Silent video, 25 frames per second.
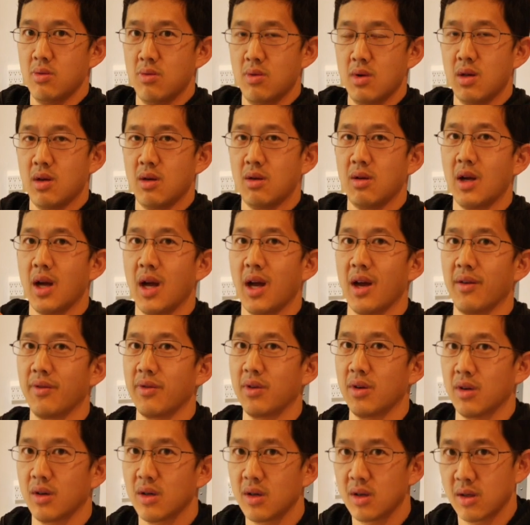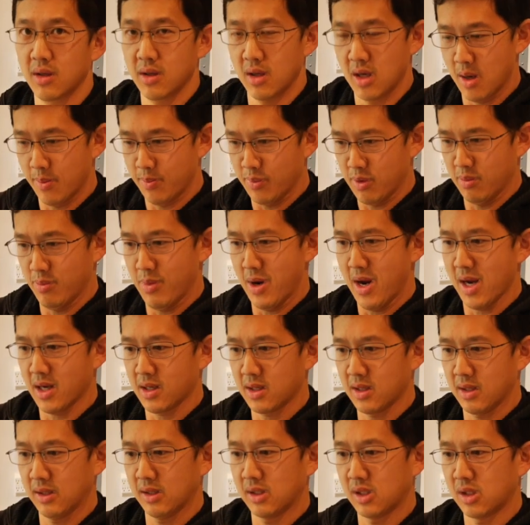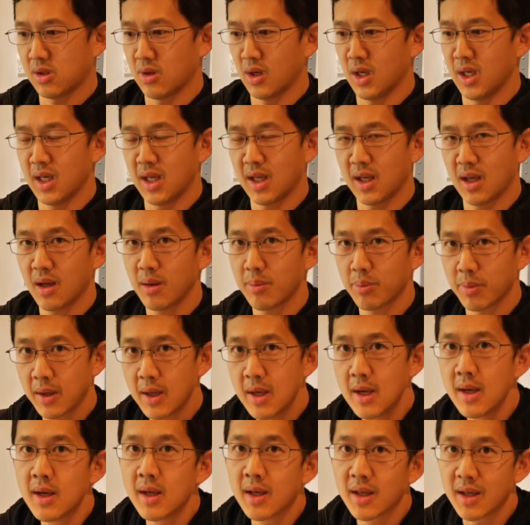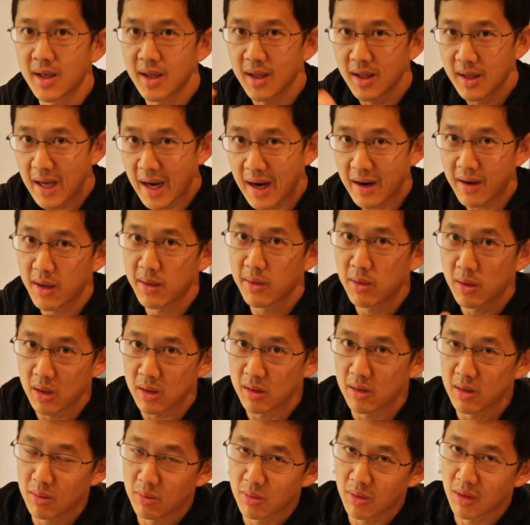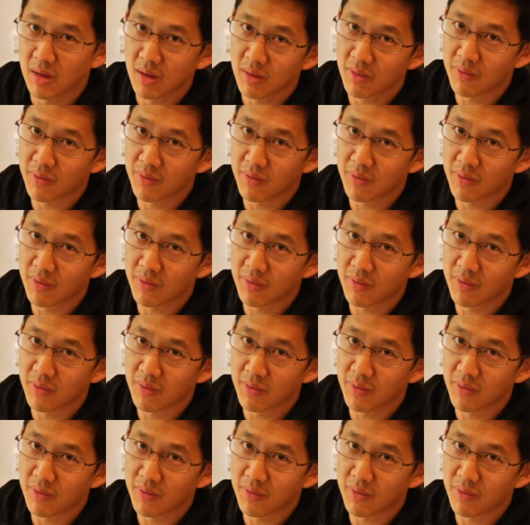where you have your upper back straightening up. Now I want you to really